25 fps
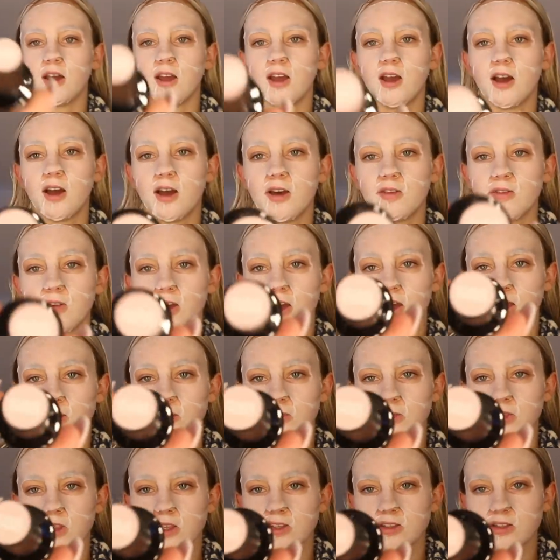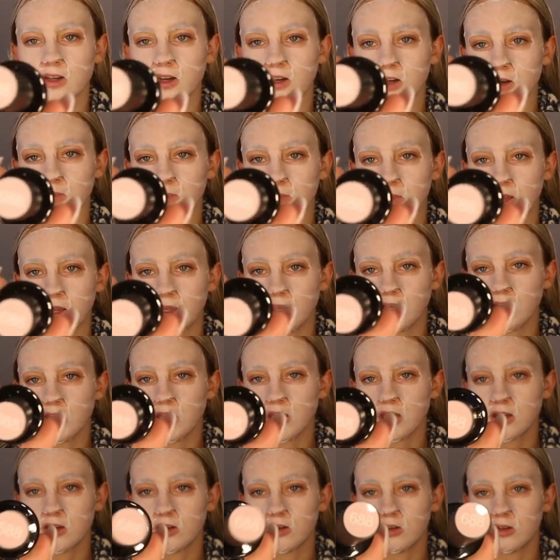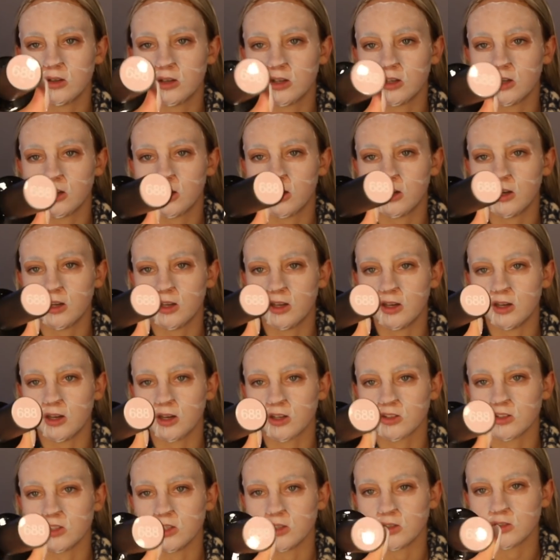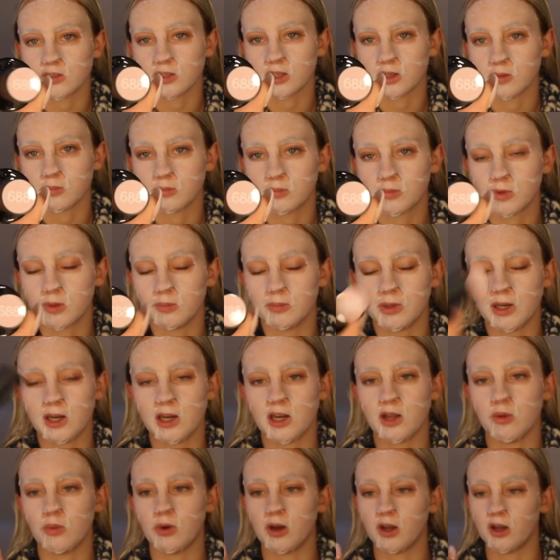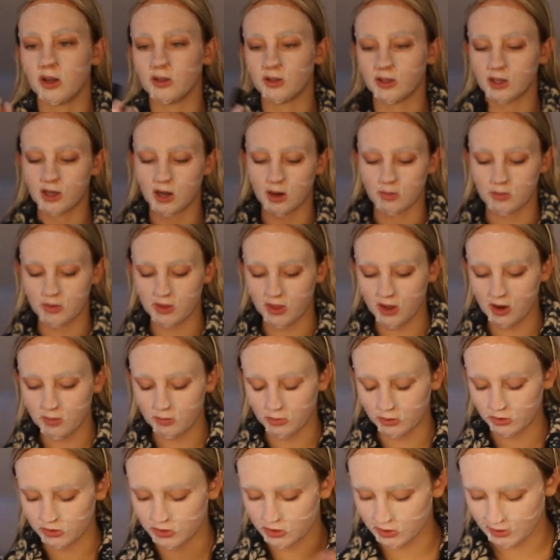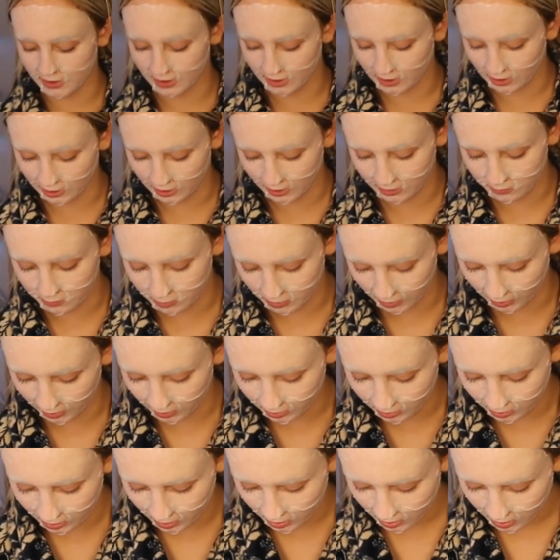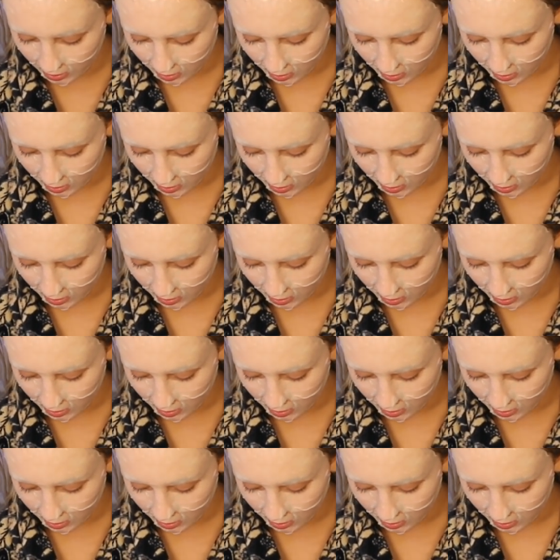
I have this kind of pinky colour on it. It actually looks like completely white on the camera there, but it's just like a light pink.